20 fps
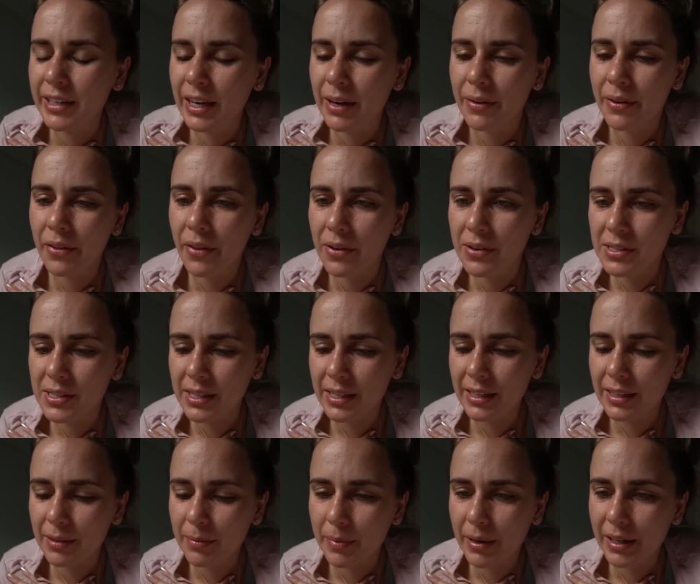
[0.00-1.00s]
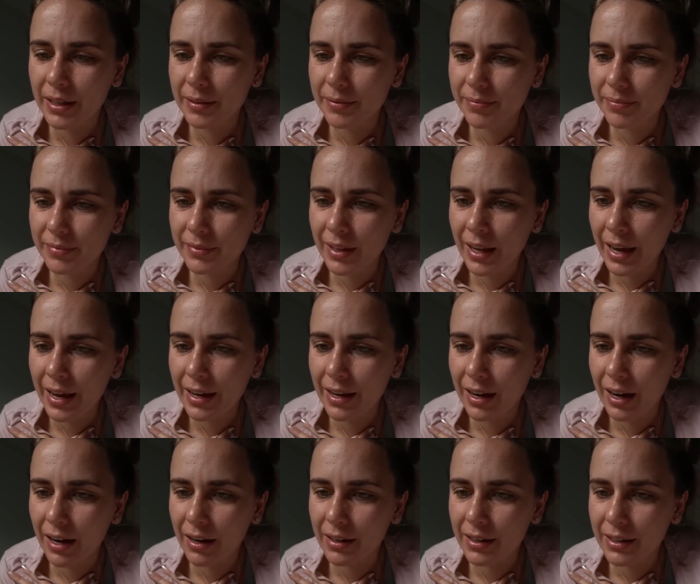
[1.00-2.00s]
to get one of those here, but hey,
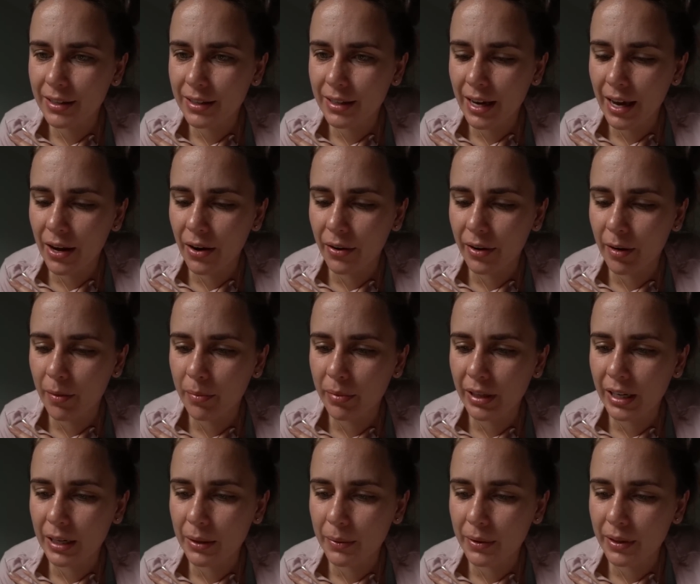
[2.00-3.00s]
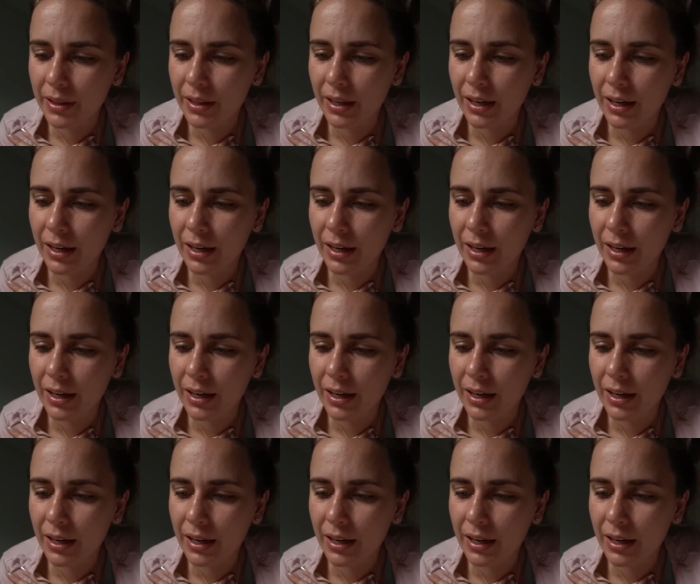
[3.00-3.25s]
I cannot complain with